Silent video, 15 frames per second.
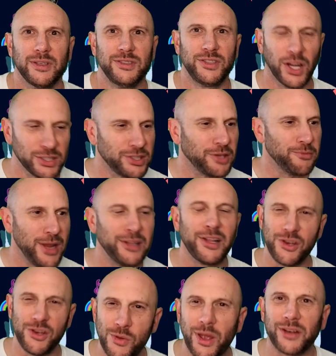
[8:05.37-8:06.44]
doesn't mean
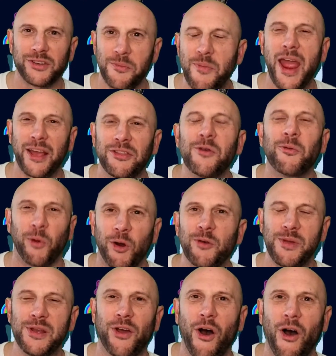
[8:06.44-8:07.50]
that you get to ban the
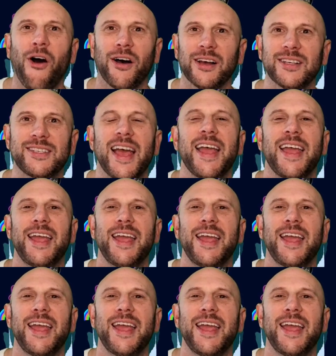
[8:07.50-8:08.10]
word because